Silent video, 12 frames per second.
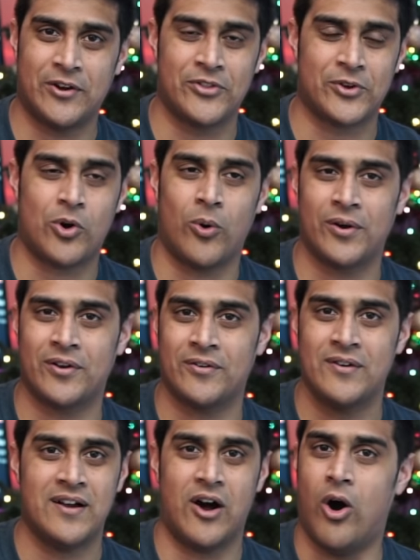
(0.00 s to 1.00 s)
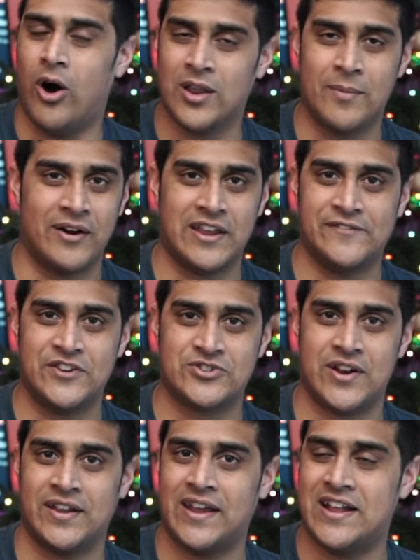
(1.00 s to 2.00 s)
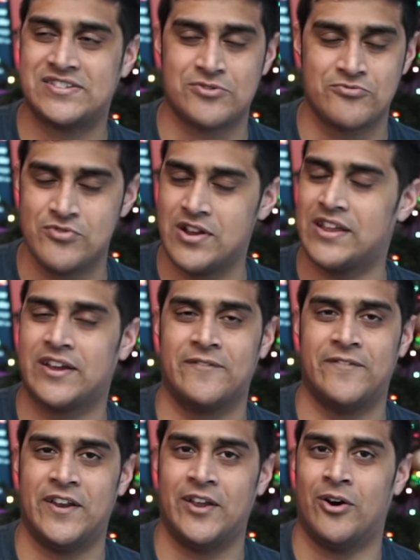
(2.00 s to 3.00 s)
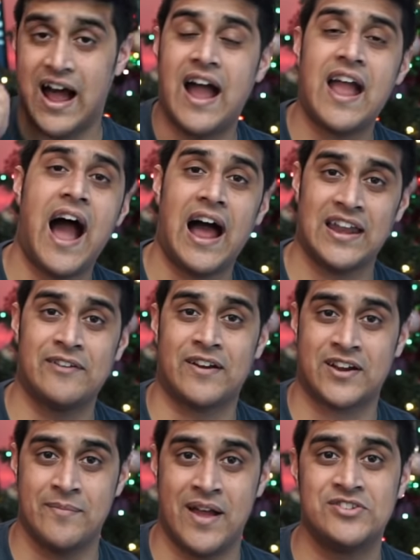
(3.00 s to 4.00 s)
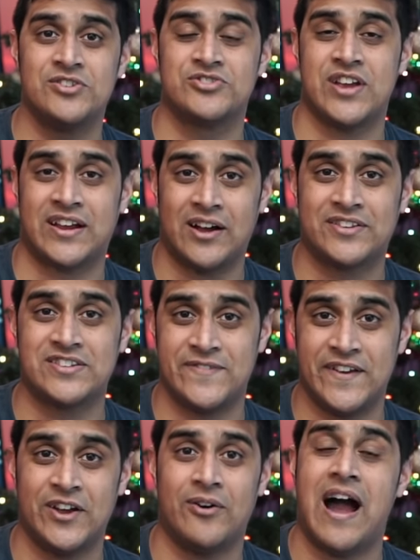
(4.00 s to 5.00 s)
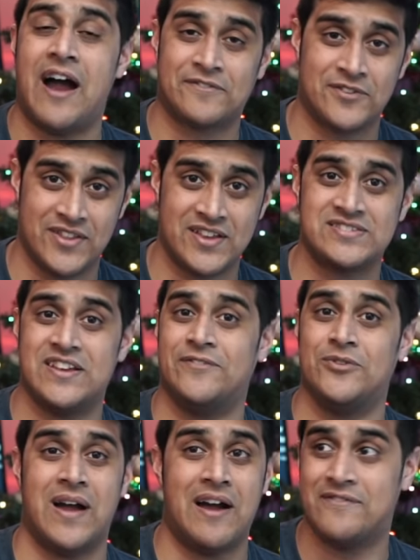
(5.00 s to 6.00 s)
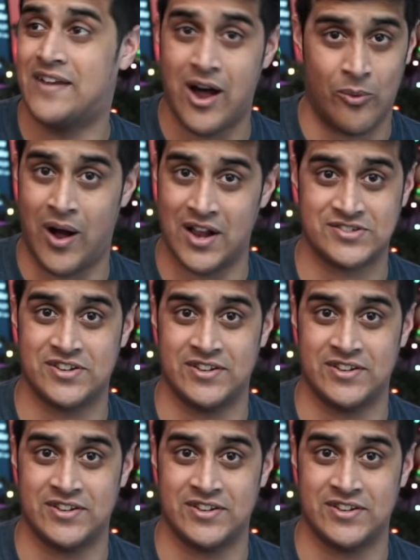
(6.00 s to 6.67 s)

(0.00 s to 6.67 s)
in the corner all about EV training. It's a really good video. I highly recommend you check out this video after this if you have not watched it